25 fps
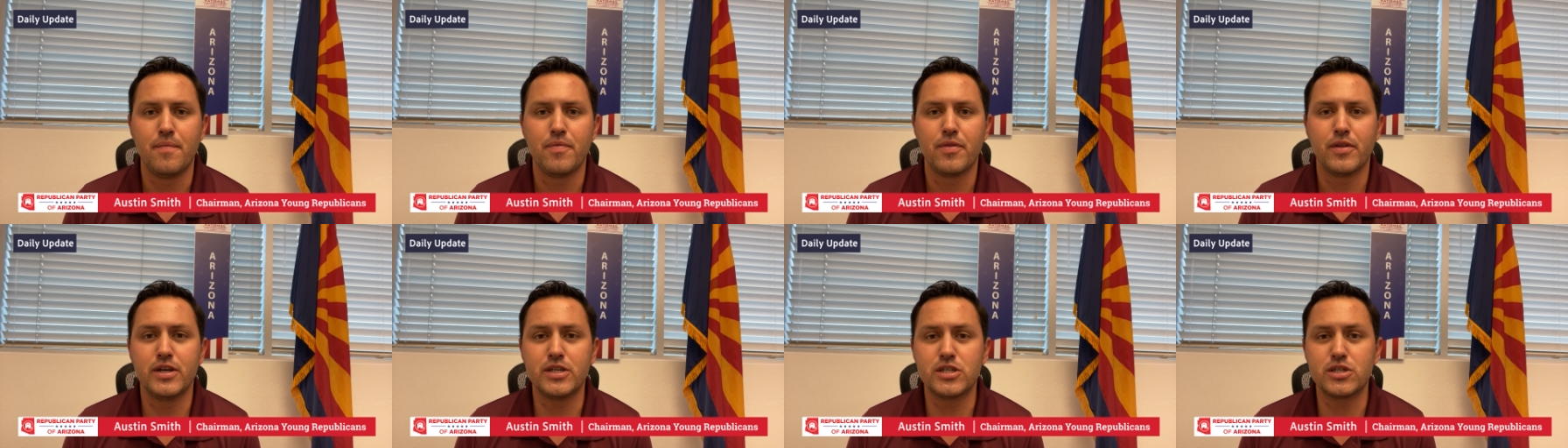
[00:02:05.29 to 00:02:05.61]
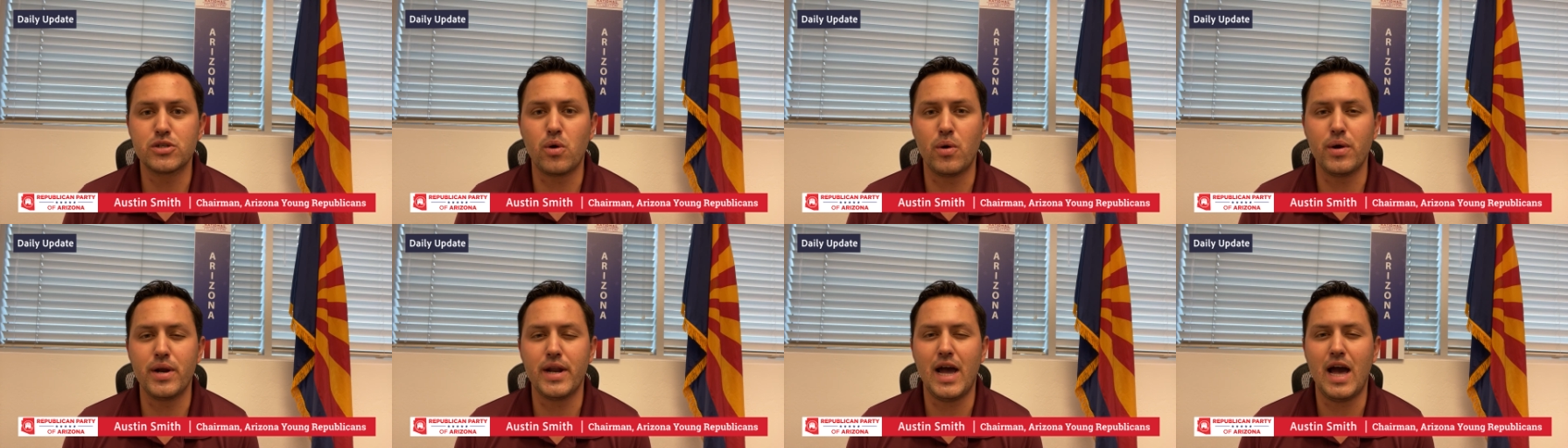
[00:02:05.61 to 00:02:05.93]
This is
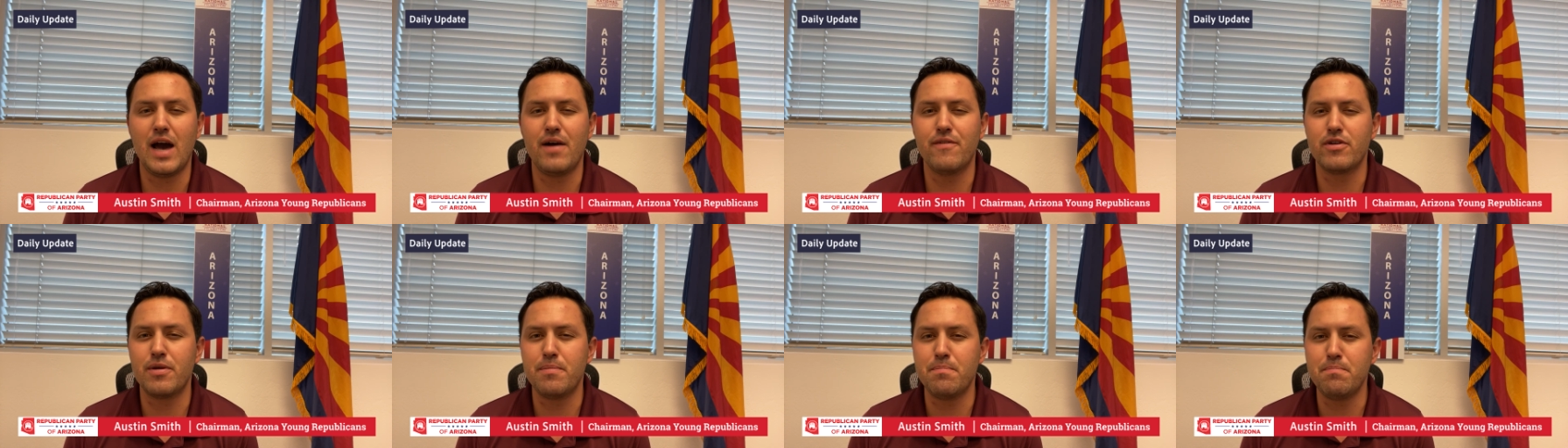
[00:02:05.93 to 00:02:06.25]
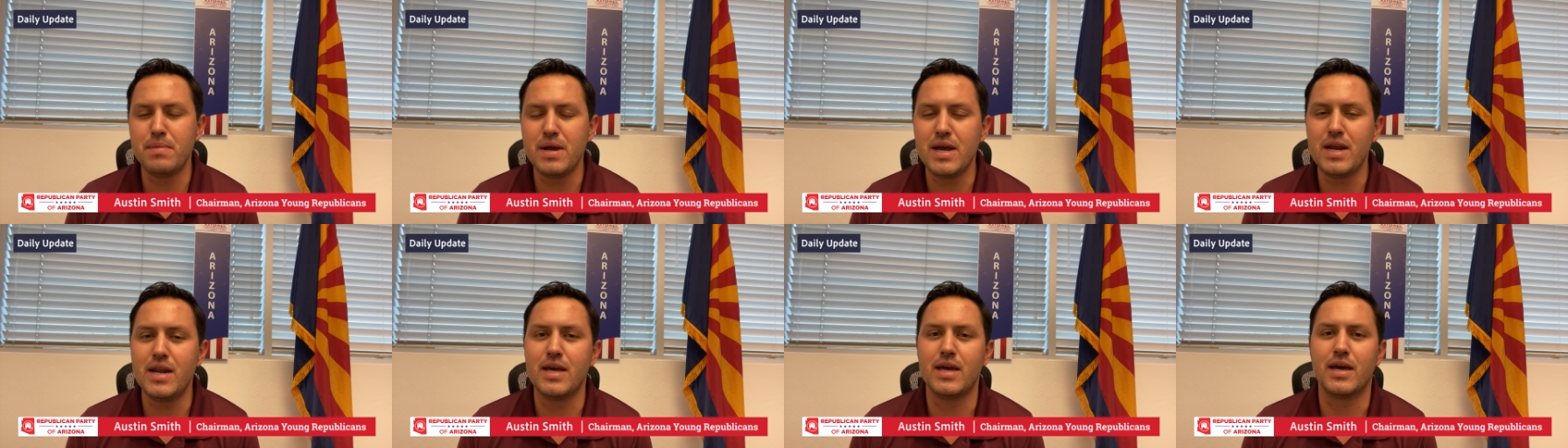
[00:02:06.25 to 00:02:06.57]
going to have an
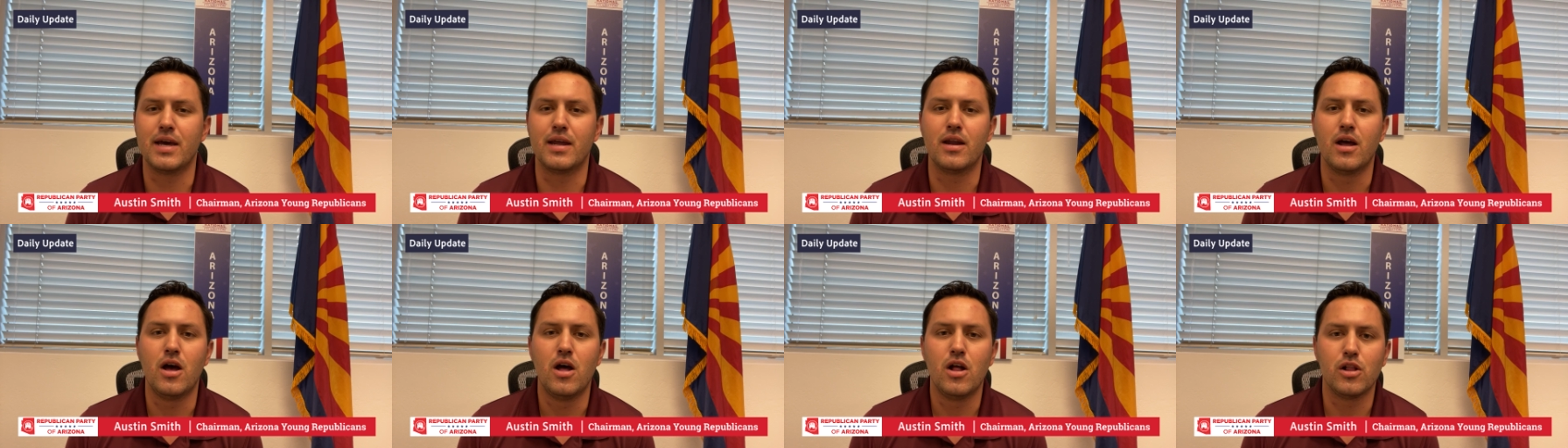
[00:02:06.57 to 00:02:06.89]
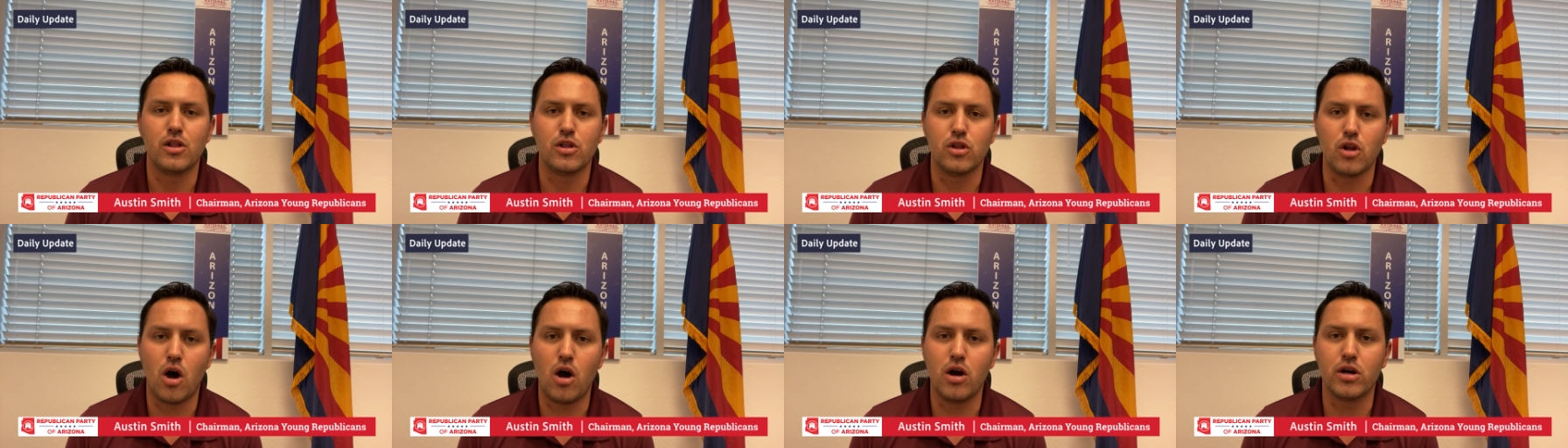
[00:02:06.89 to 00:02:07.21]
immediate,
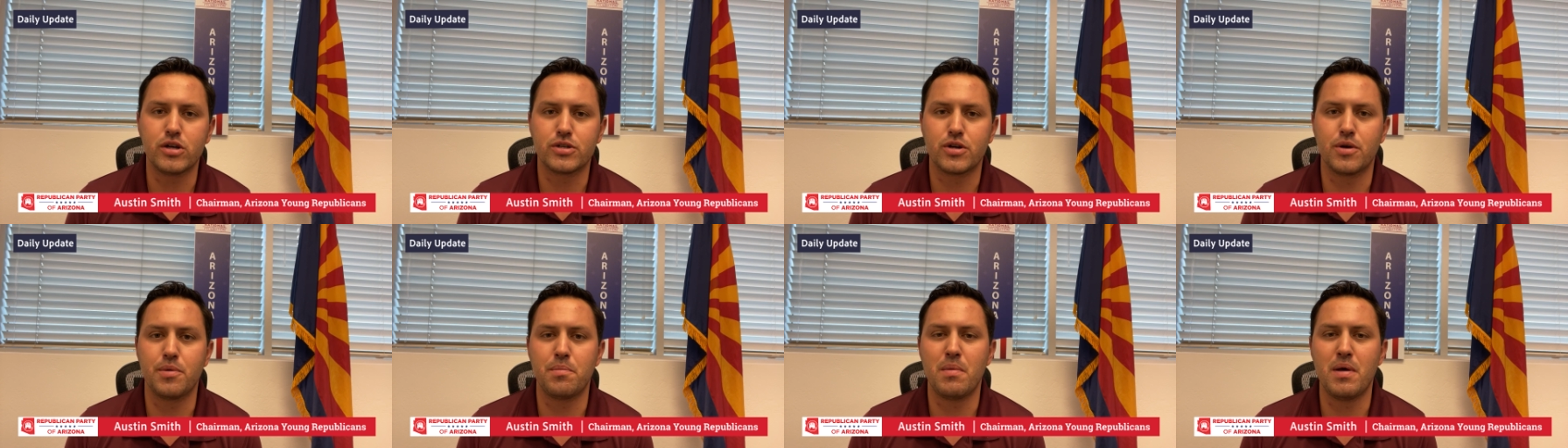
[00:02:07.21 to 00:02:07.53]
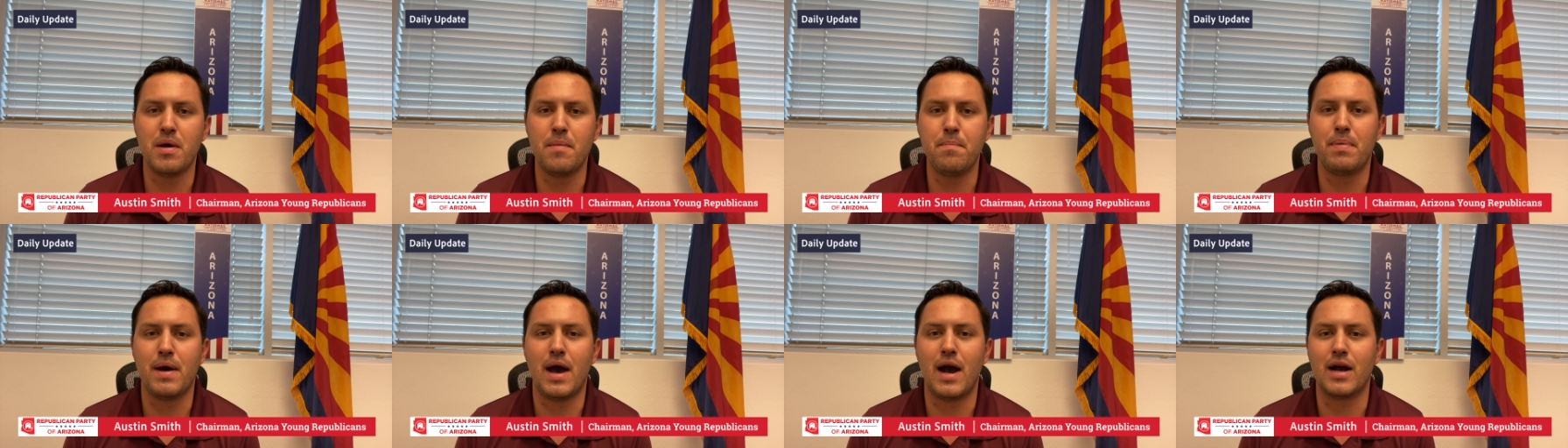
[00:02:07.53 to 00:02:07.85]
long term
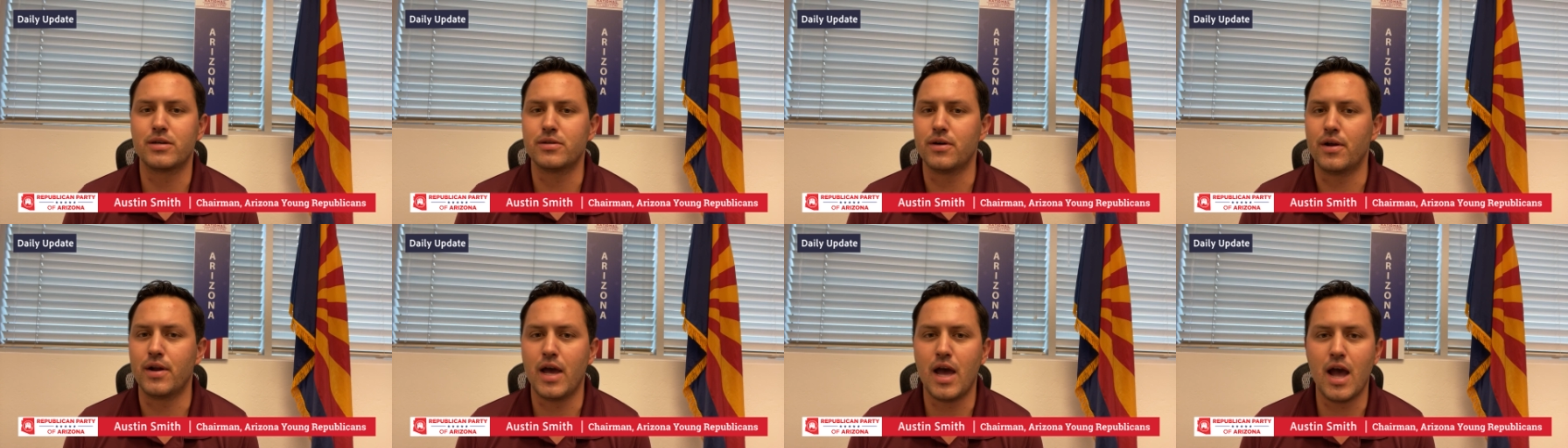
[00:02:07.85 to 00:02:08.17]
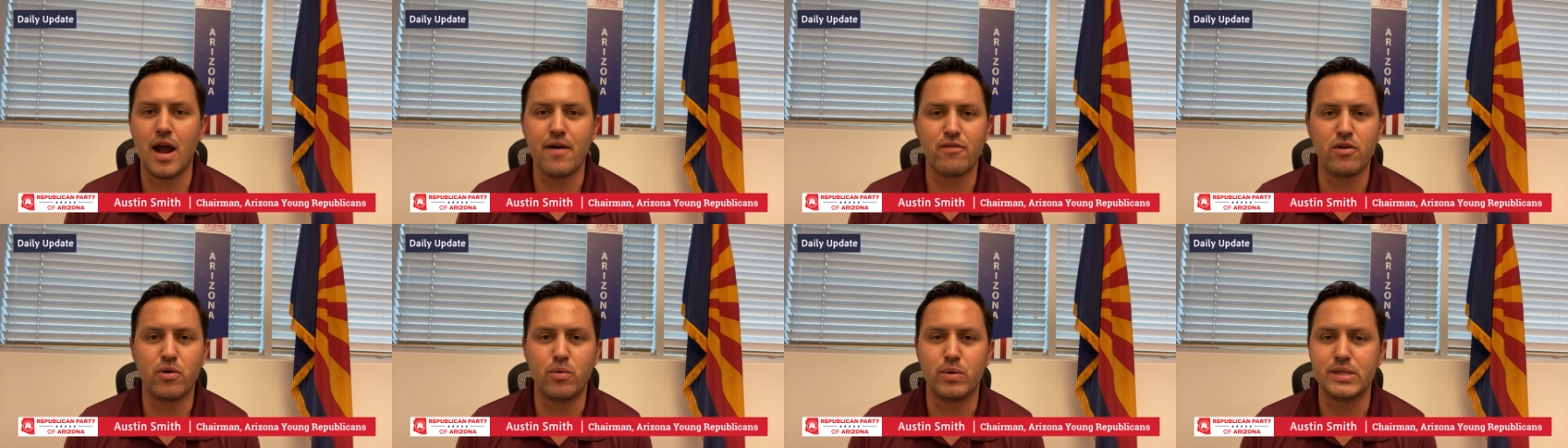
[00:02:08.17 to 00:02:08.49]
impact on
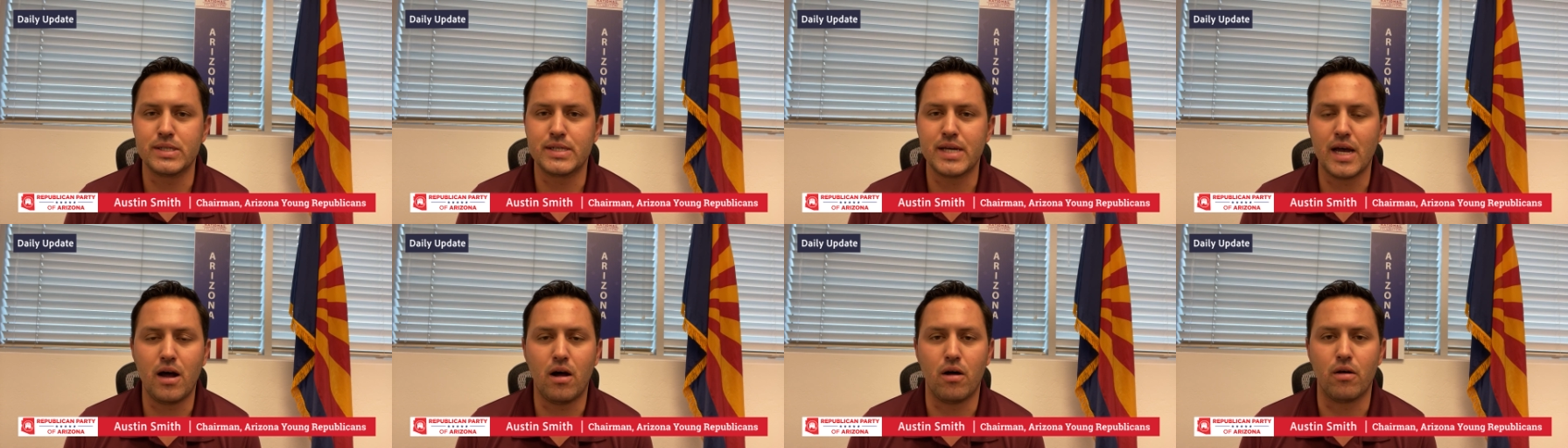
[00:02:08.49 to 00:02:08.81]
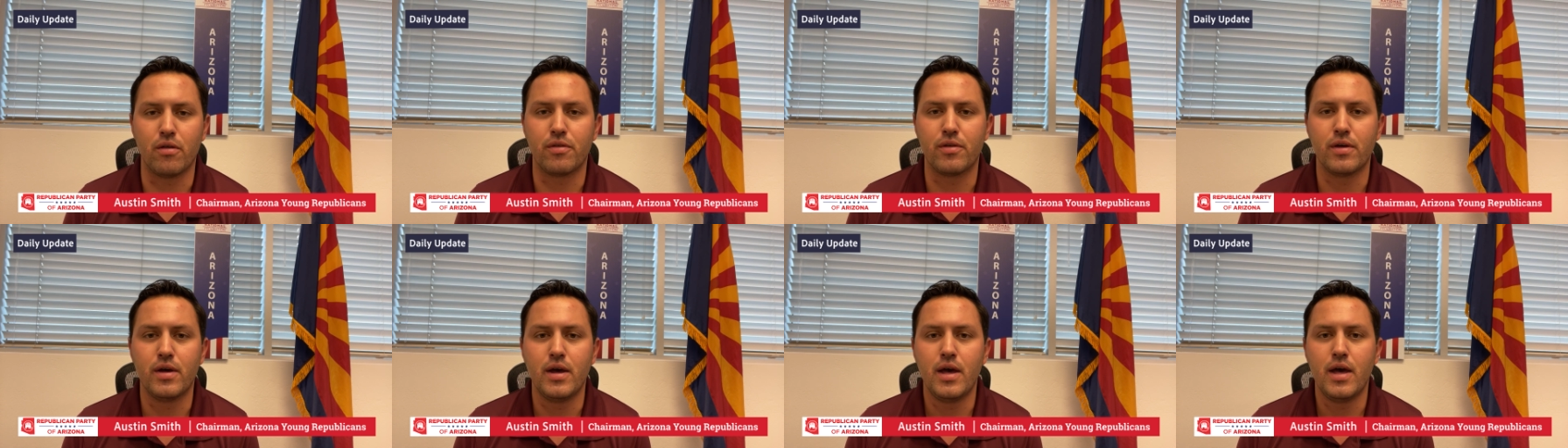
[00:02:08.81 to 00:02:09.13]
everyone's health.